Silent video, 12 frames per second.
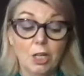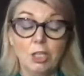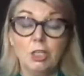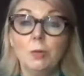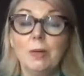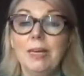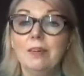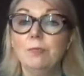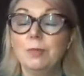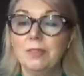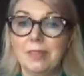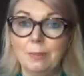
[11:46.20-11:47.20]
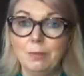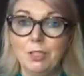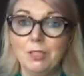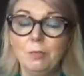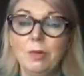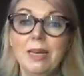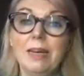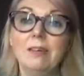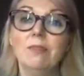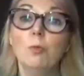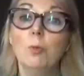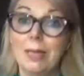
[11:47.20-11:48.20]
So we have perception, we
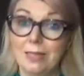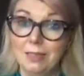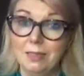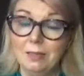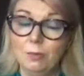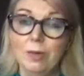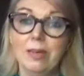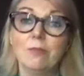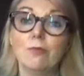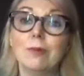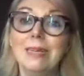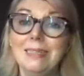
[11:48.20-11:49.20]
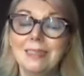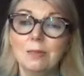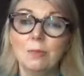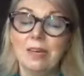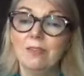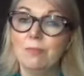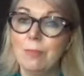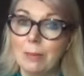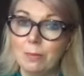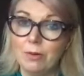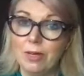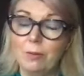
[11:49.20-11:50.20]
have will, we have reason, we have
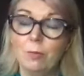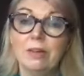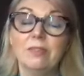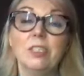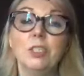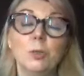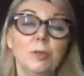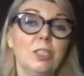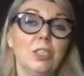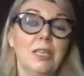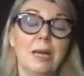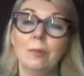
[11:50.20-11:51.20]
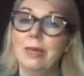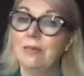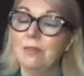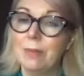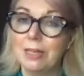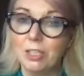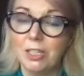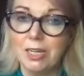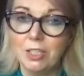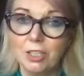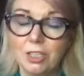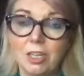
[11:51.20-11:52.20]
memory, we have intuition, and we have
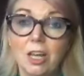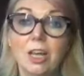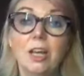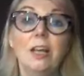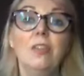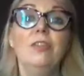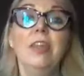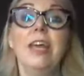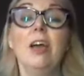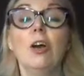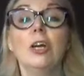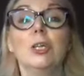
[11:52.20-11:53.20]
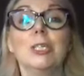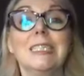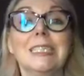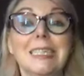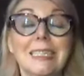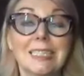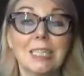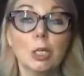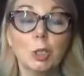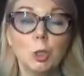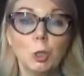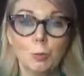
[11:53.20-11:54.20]
imagination. They are your 6
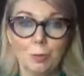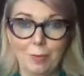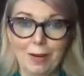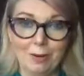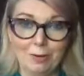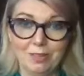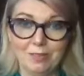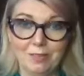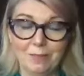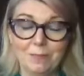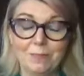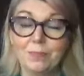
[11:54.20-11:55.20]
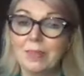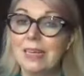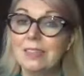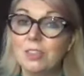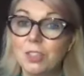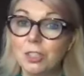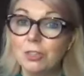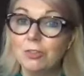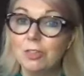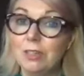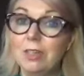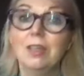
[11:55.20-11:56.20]
superpowers. As
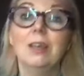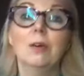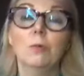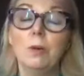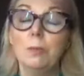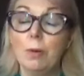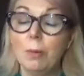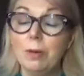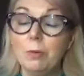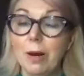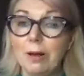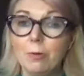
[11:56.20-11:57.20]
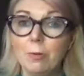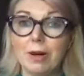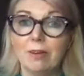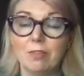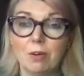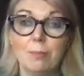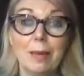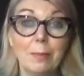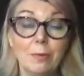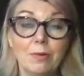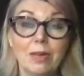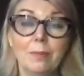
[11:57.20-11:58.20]
children, we probably were aware of our
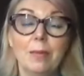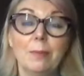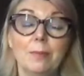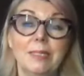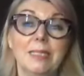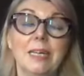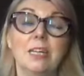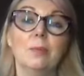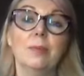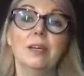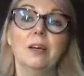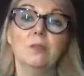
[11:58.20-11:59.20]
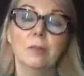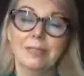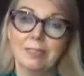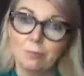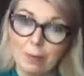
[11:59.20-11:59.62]
memory in particular because we had to